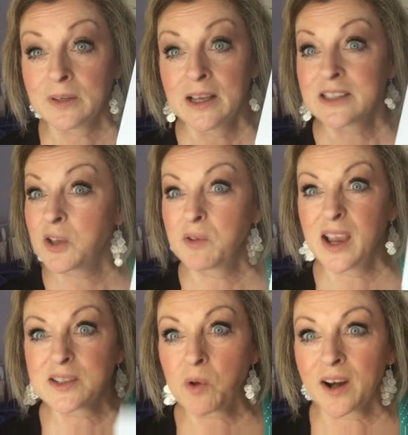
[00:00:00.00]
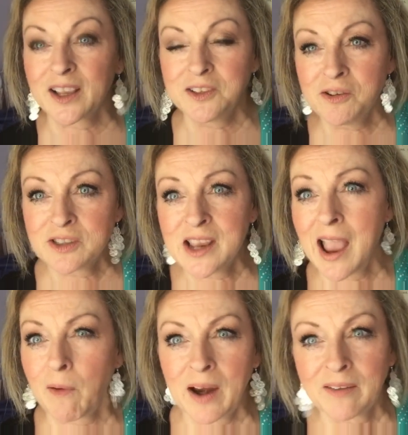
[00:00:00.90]
So guess what? Can you see
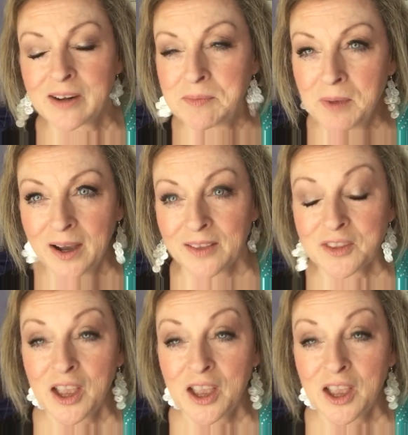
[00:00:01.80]
how every month